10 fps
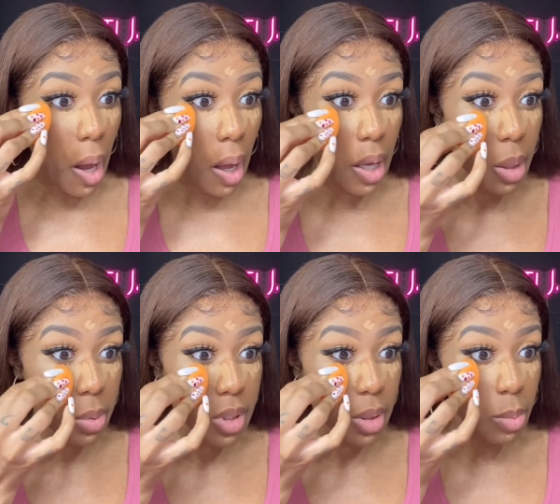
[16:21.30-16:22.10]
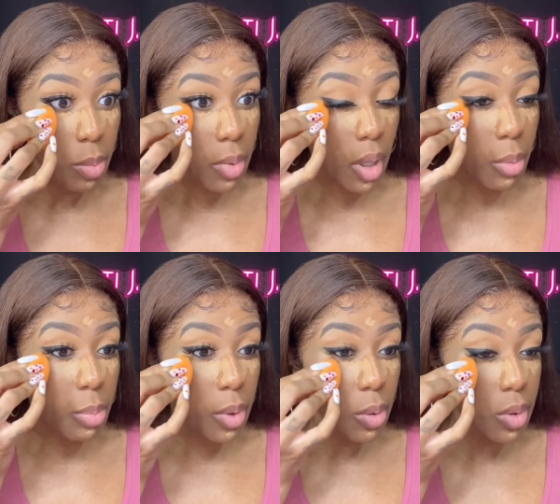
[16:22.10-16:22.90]
He was uh,
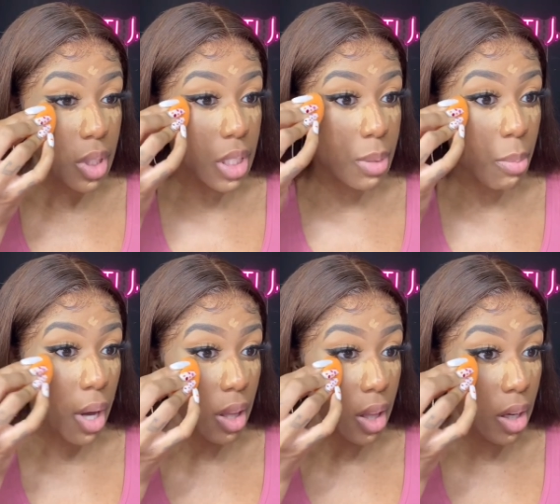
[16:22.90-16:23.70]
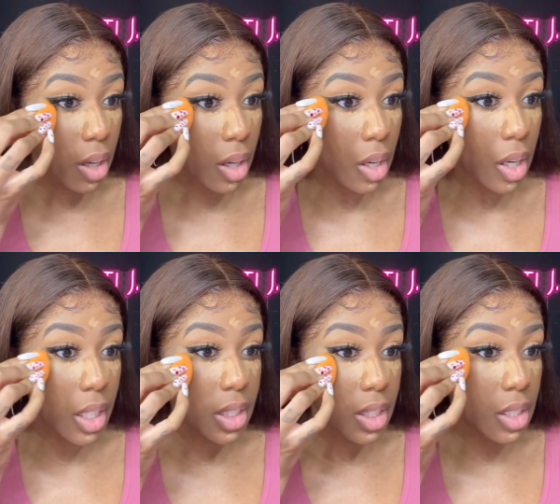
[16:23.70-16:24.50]
abused his mother
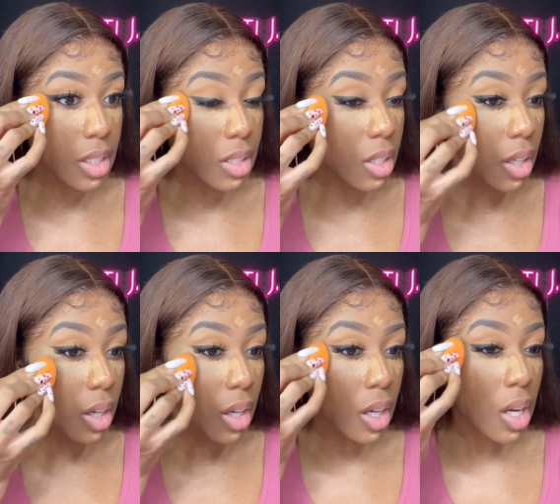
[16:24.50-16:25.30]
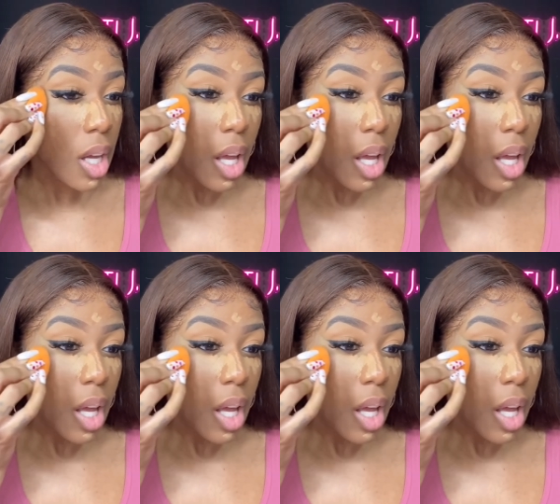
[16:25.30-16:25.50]
and sister,